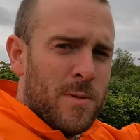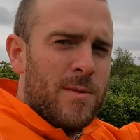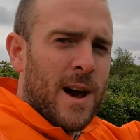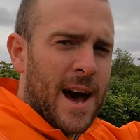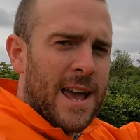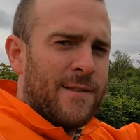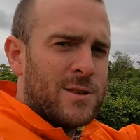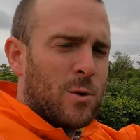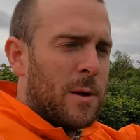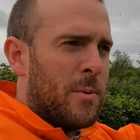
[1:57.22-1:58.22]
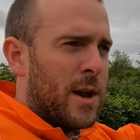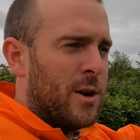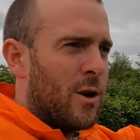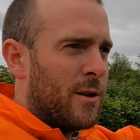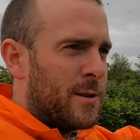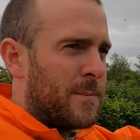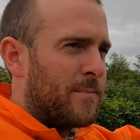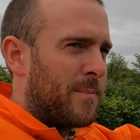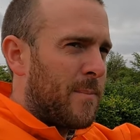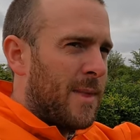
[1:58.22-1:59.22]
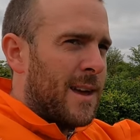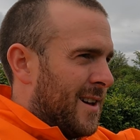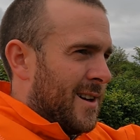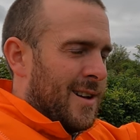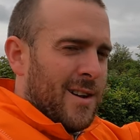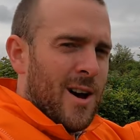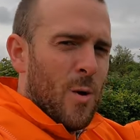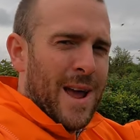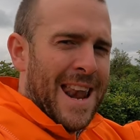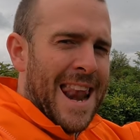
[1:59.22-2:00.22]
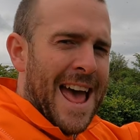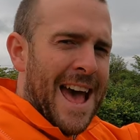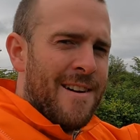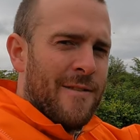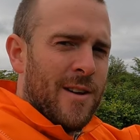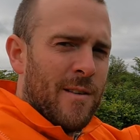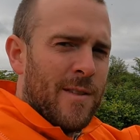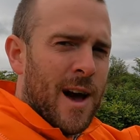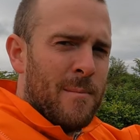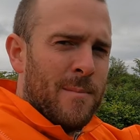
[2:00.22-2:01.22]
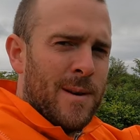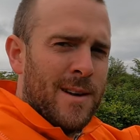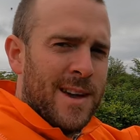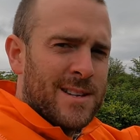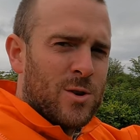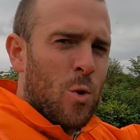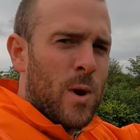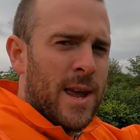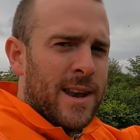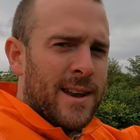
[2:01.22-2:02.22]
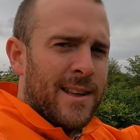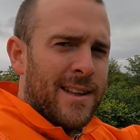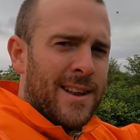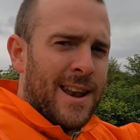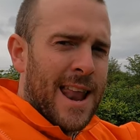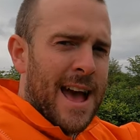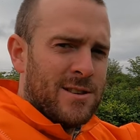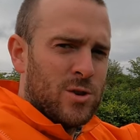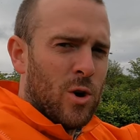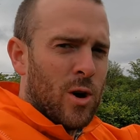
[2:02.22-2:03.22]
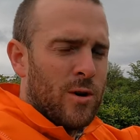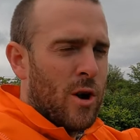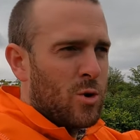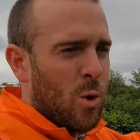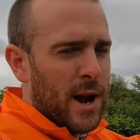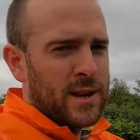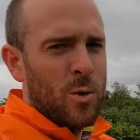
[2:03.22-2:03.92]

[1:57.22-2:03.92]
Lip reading: the hive is looking pretty good. Now 11 of them is queenless, or not quite